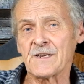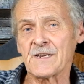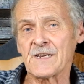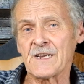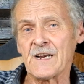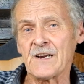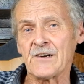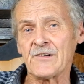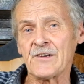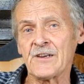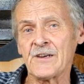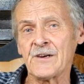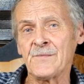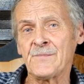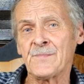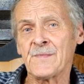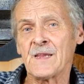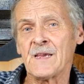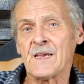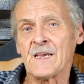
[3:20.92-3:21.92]
carrier
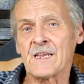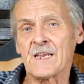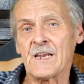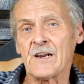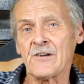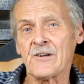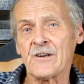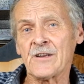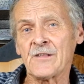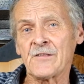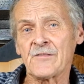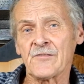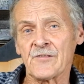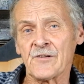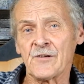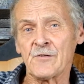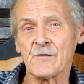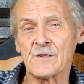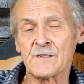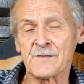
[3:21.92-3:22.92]
carrying
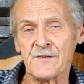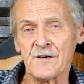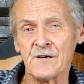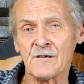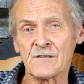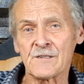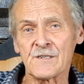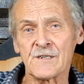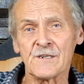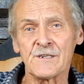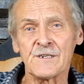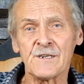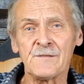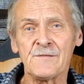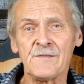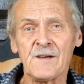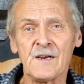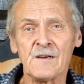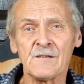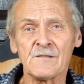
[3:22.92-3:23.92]
through as far as the diff
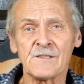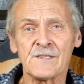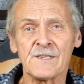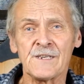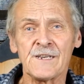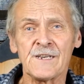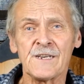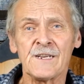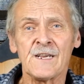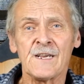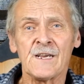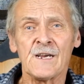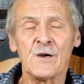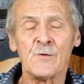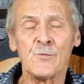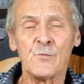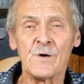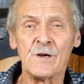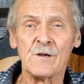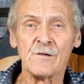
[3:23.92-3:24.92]
housing
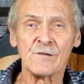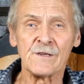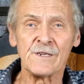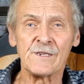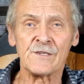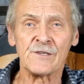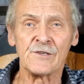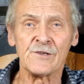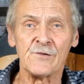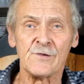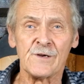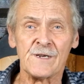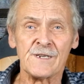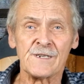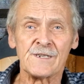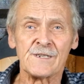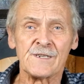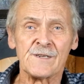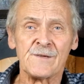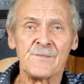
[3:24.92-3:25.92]
and welded to
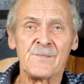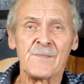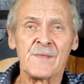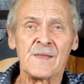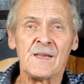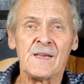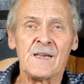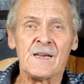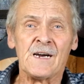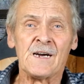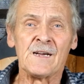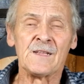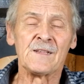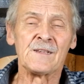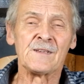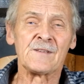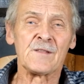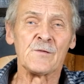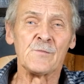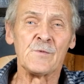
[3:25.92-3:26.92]
it.
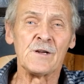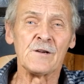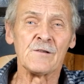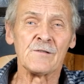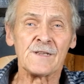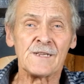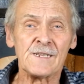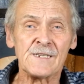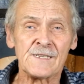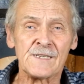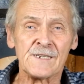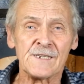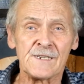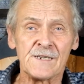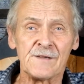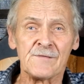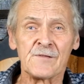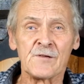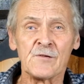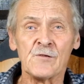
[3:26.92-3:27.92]
And the welding isn't
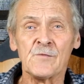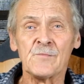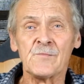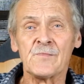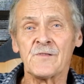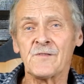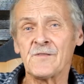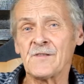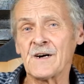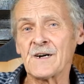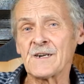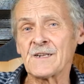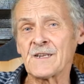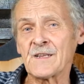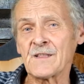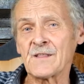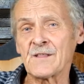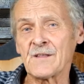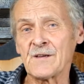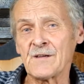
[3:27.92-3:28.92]
difficult
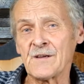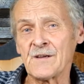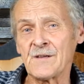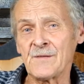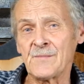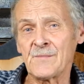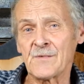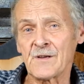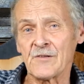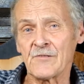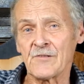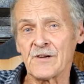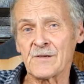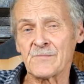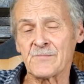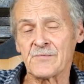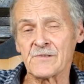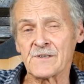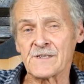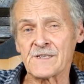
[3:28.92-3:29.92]
providing the
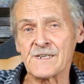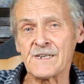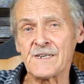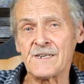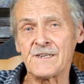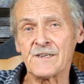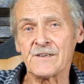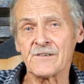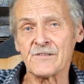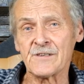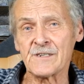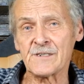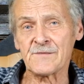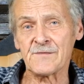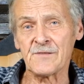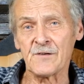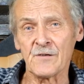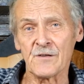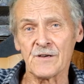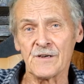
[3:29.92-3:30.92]
correct procedure is
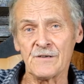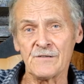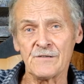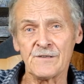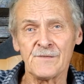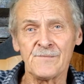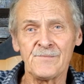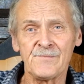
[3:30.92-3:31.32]
followed.